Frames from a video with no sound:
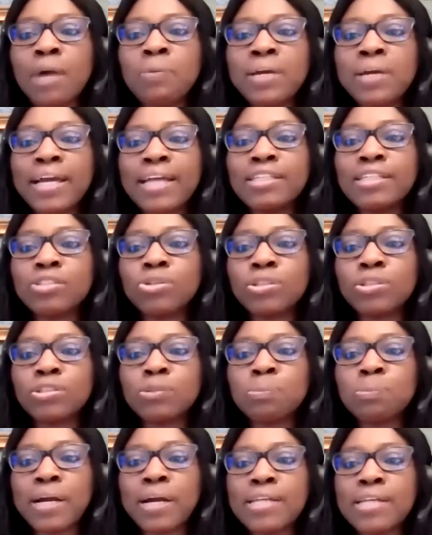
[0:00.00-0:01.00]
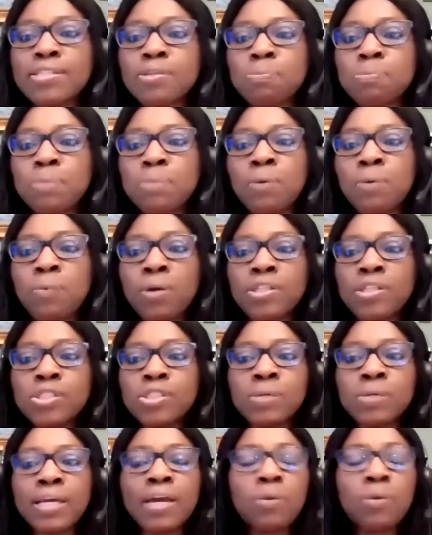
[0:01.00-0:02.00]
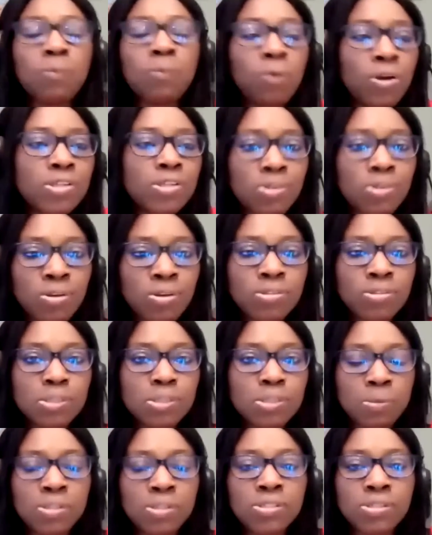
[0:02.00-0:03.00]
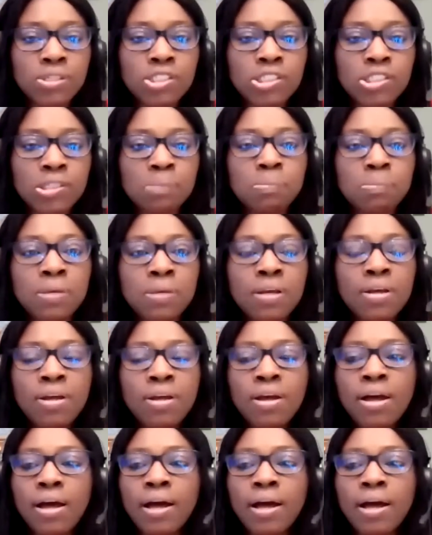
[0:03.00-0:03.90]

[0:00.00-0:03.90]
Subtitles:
Can we get the total price to pay once we get works sponsorship?